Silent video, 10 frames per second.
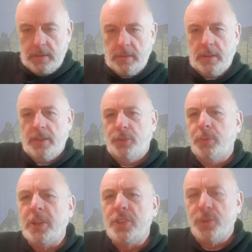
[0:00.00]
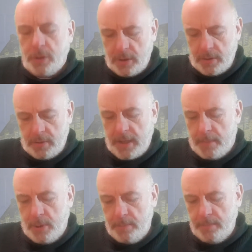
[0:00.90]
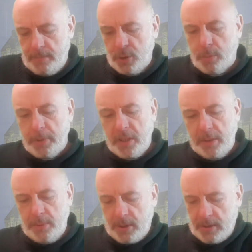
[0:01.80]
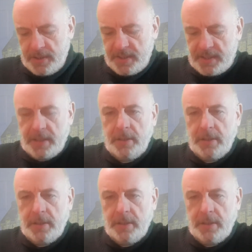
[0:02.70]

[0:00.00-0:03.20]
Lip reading: I don't want to show it on camera, me opening it, because it's